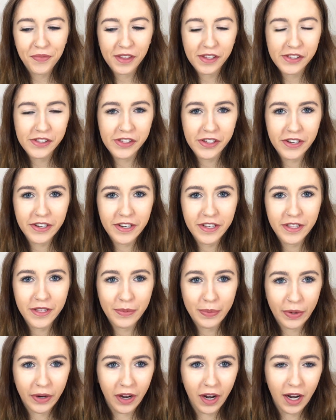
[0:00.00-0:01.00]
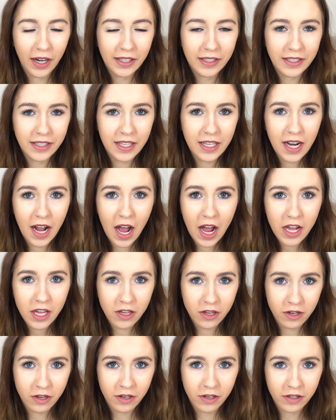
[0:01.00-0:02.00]
So the product that
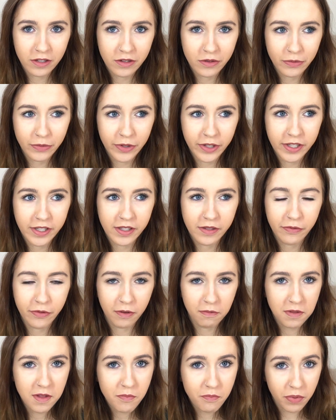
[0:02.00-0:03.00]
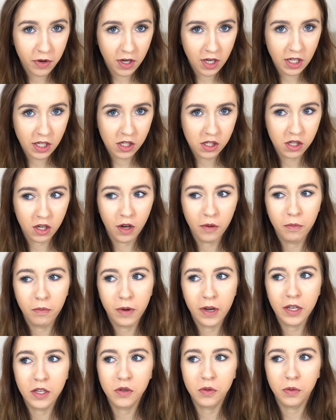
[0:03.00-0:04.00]
I used was from the Body Shop,
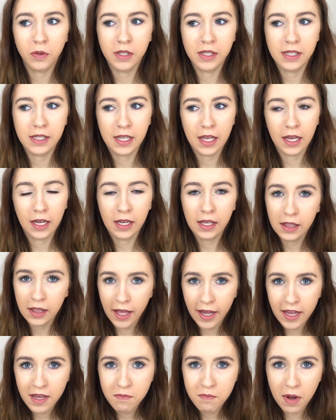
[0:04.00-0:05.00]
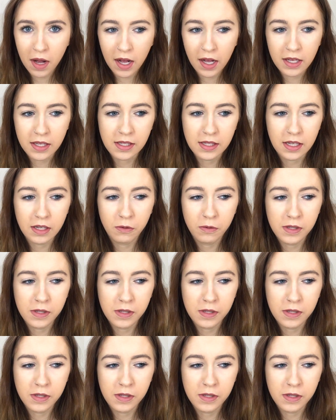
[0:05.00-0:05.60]
which was a clay mask.